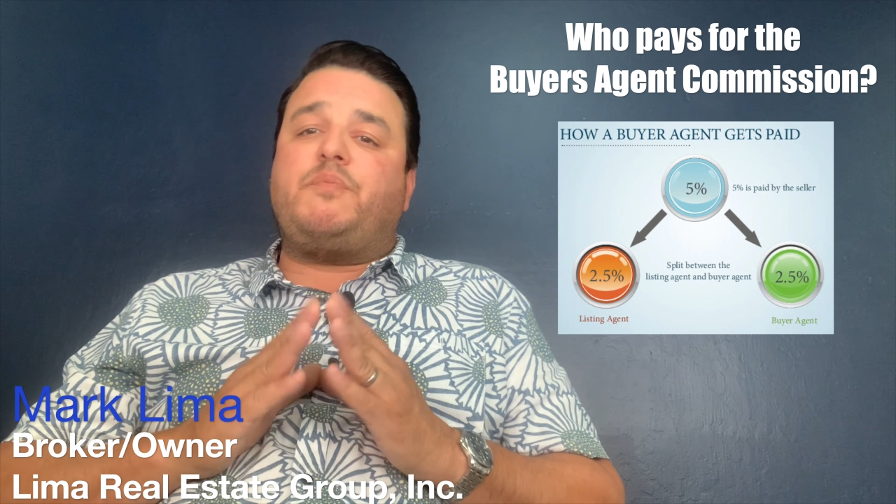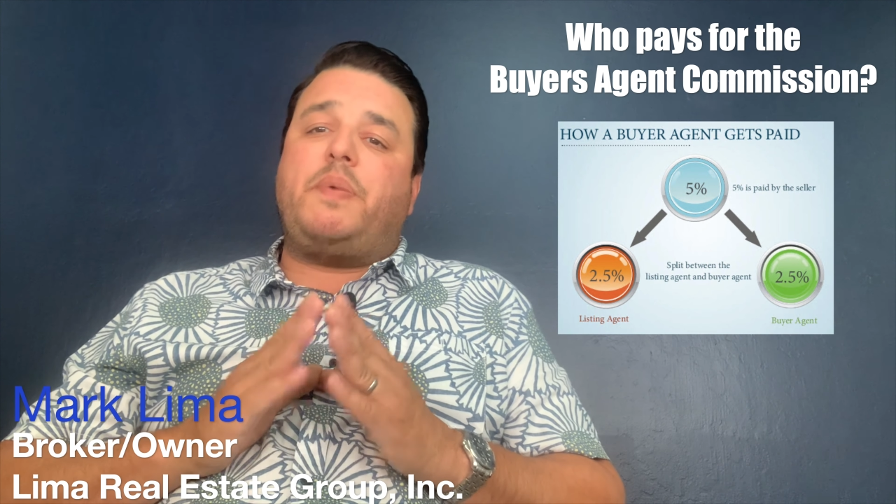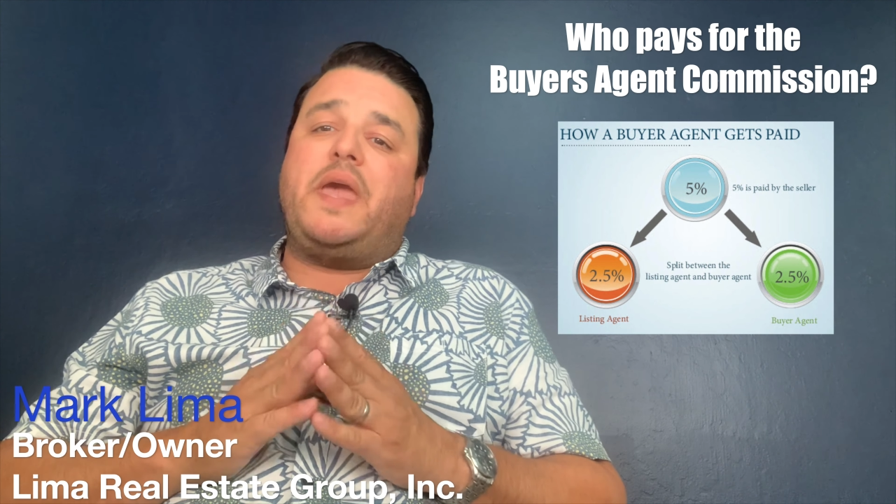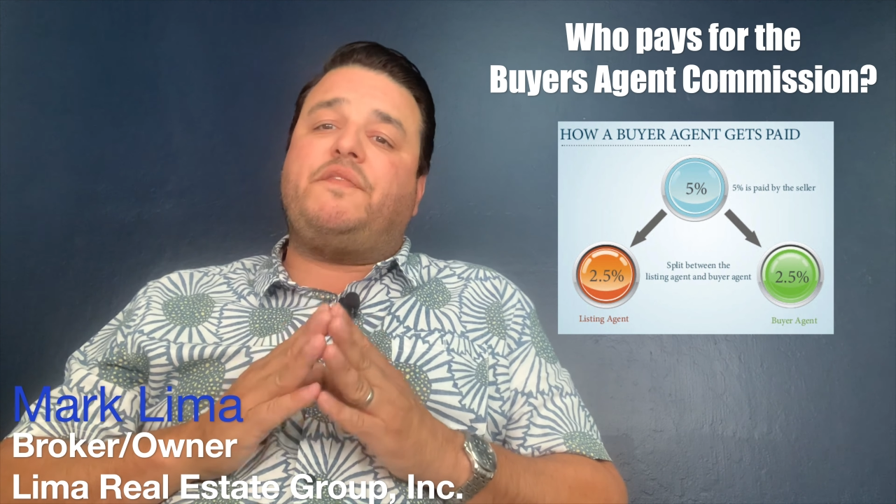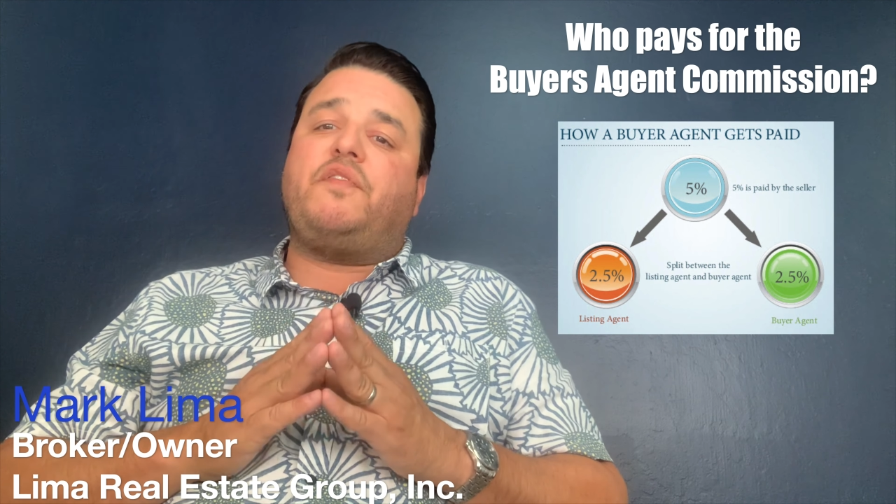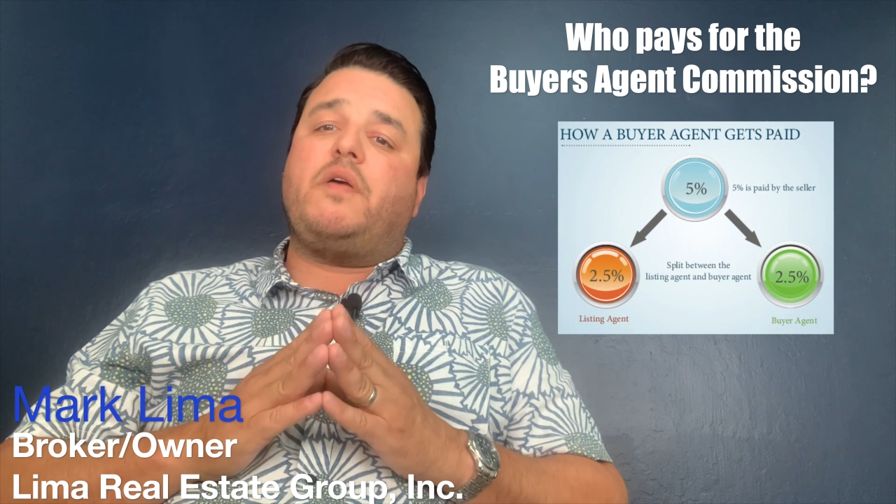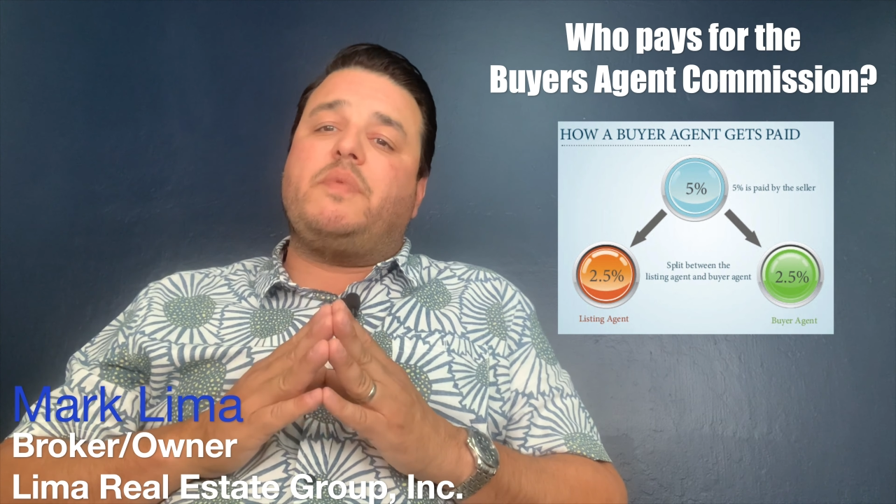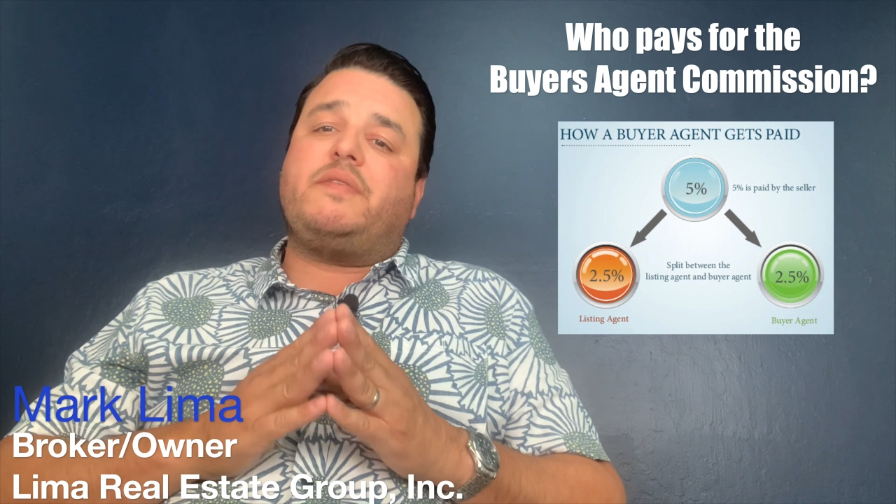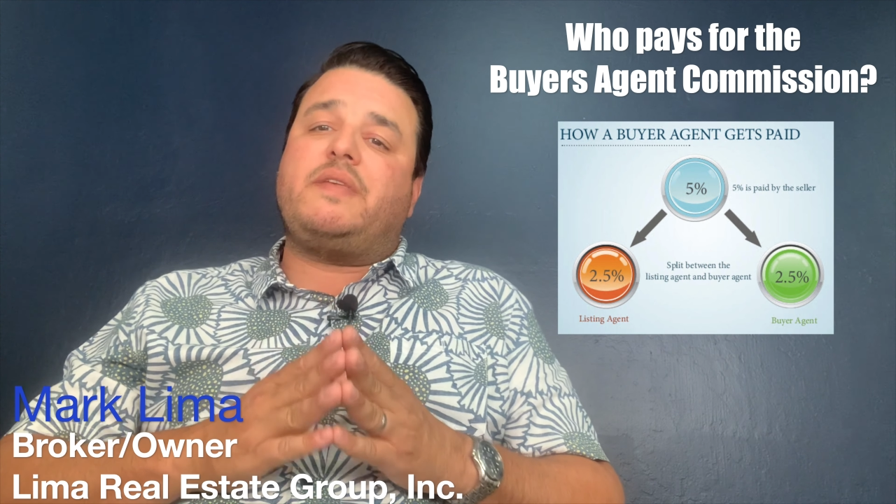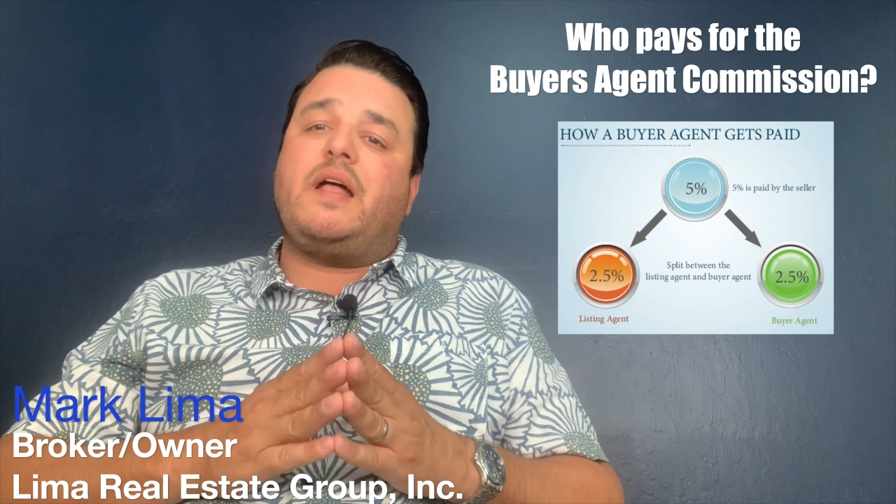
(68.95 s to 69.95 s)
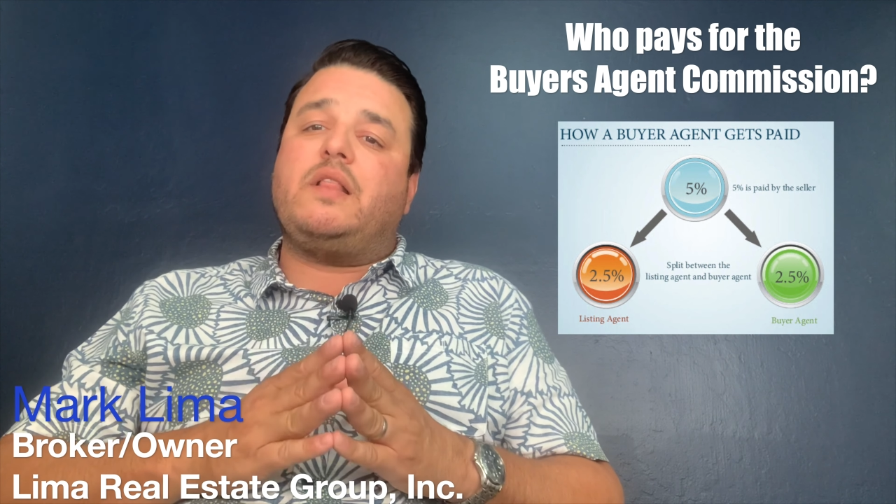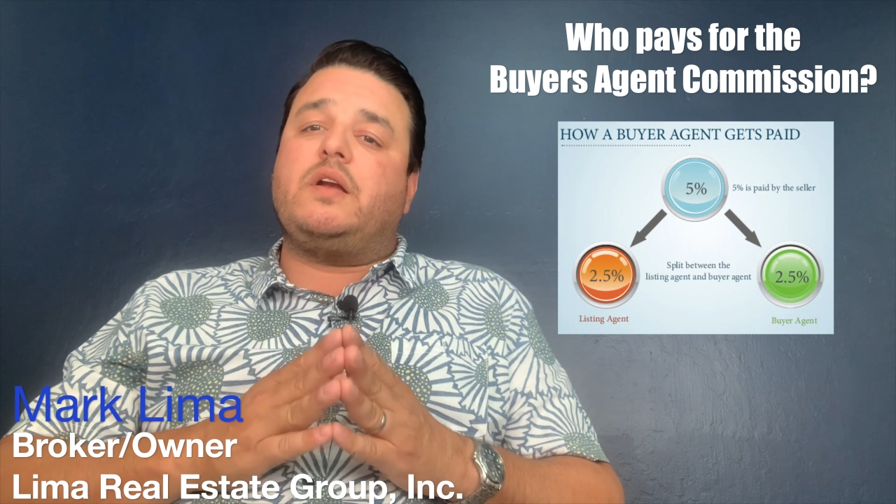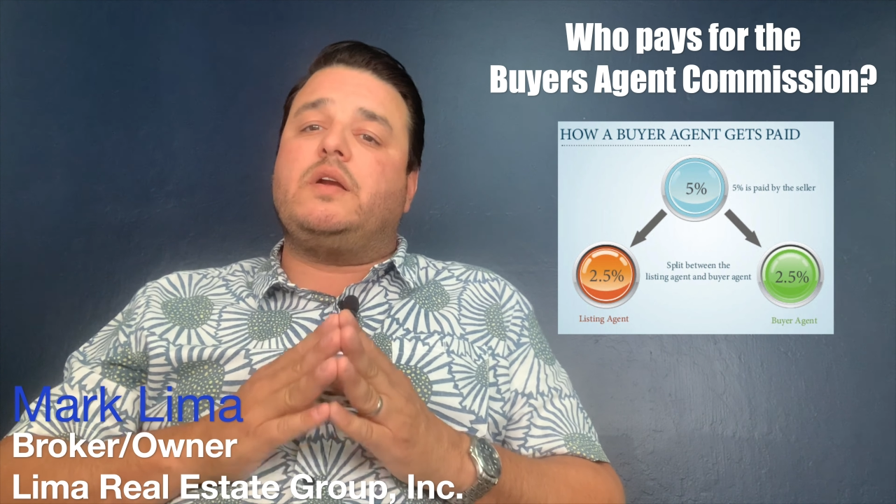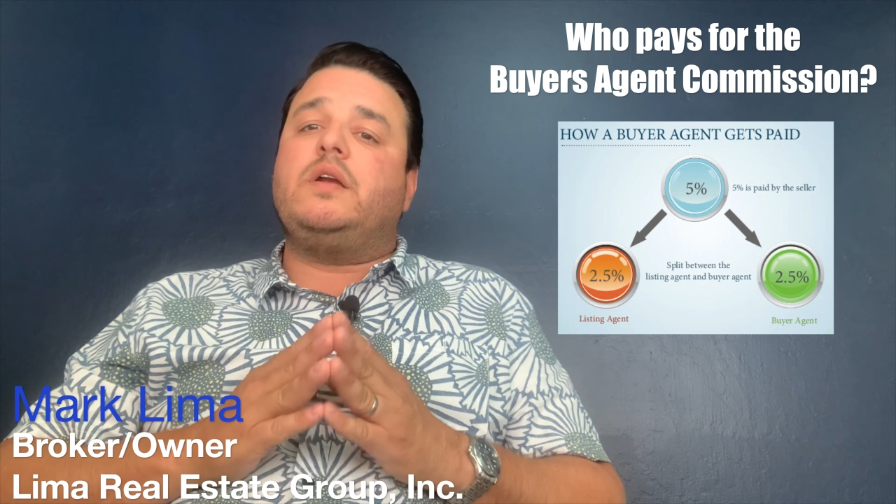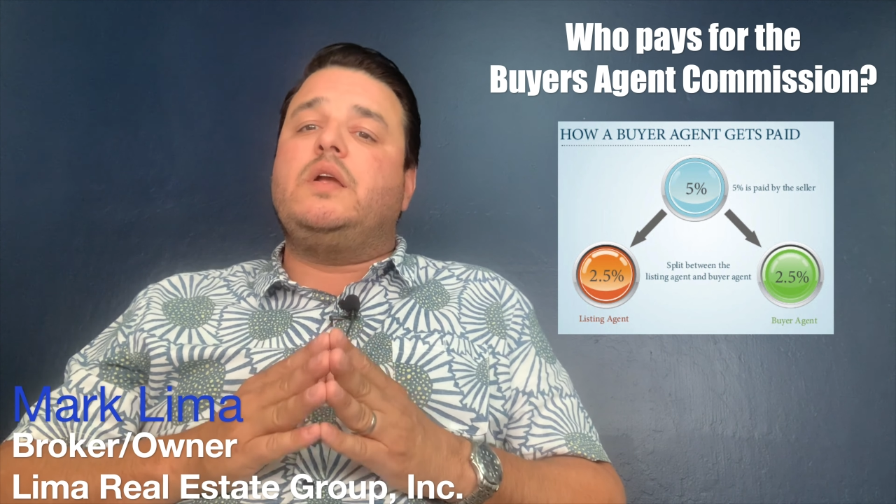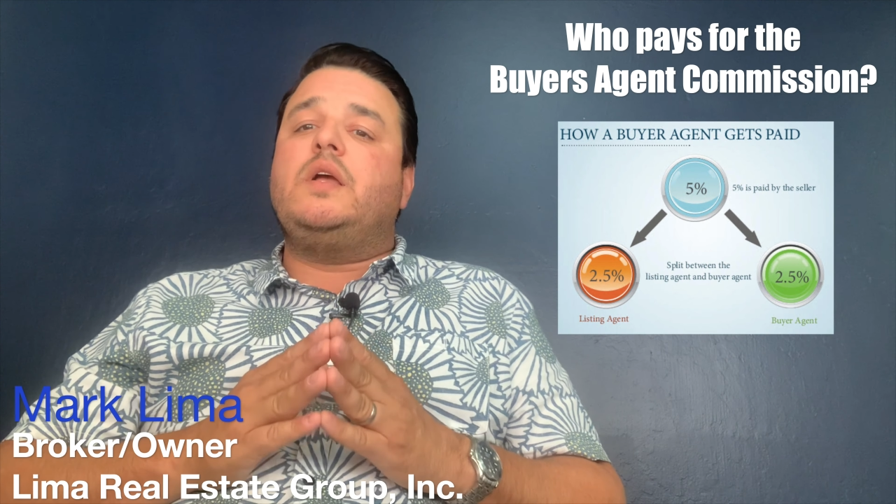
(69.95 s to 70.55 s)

paid from the seller,